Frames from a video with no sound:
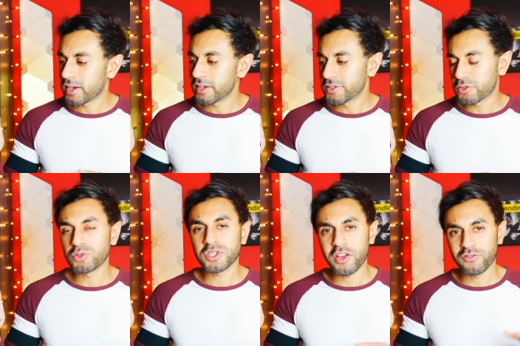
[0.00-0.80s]
and you can
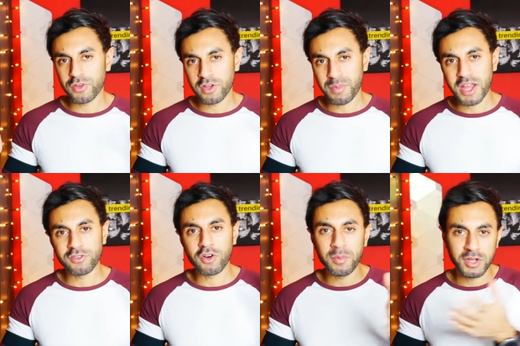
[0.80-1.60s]
also have uh,
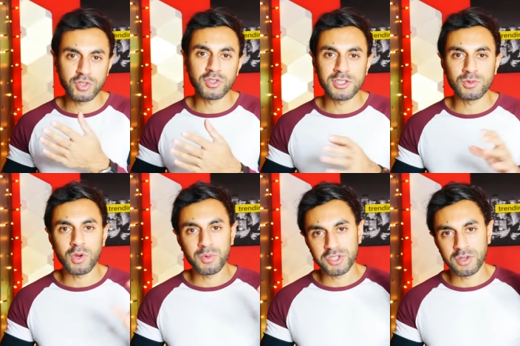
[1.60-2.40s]
panoramic shots as
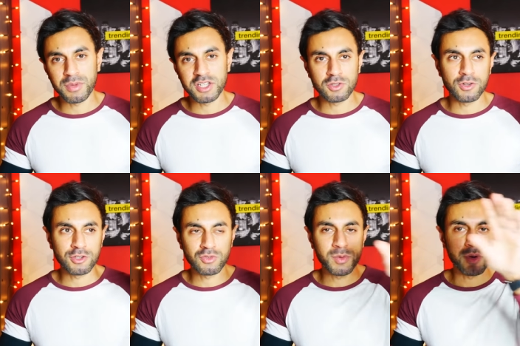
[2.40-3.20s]
well, which are based on a
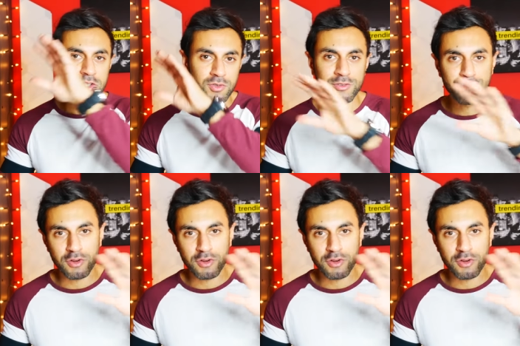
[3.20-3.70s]
3x3